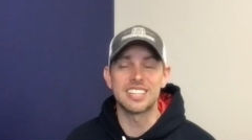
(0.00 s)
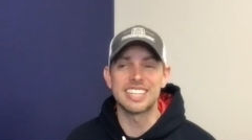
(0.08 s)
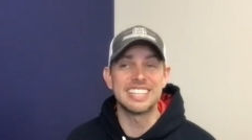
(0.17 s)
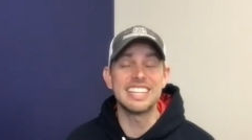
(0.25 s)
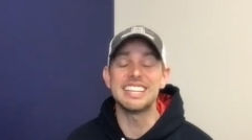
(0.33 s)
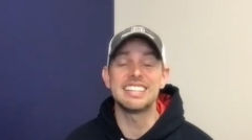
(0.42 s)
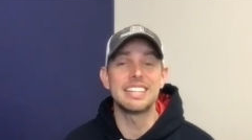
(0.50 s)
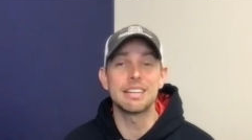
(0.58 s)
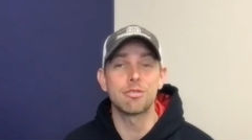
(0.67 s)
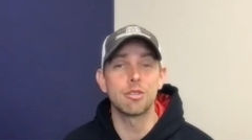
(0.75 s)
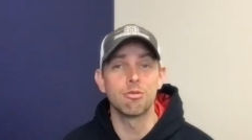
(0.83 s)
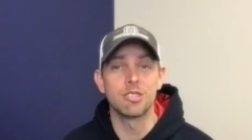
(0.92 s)
to get
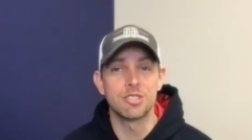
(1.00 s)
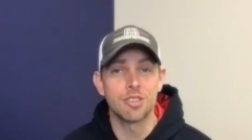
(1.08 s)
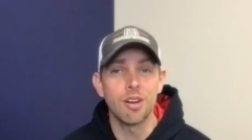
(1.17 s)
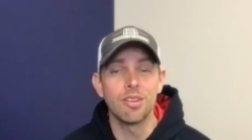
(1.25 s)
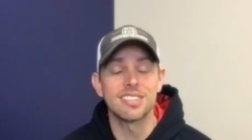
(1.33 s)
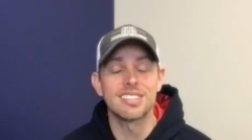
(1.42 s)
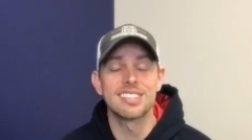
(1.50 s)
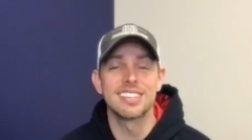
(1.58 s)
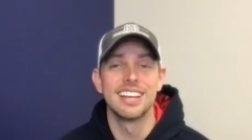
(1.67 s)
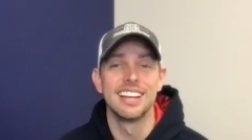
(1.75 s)
different results.